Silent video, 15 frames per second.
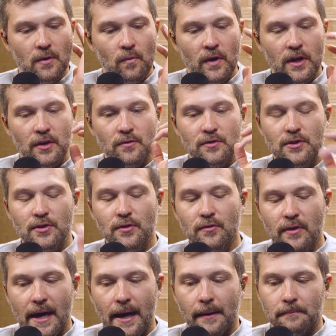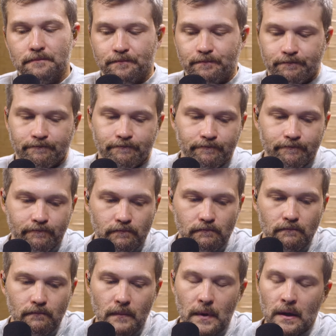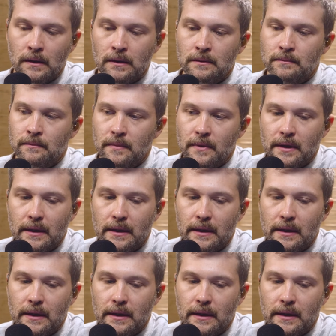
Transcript: when you do that, um,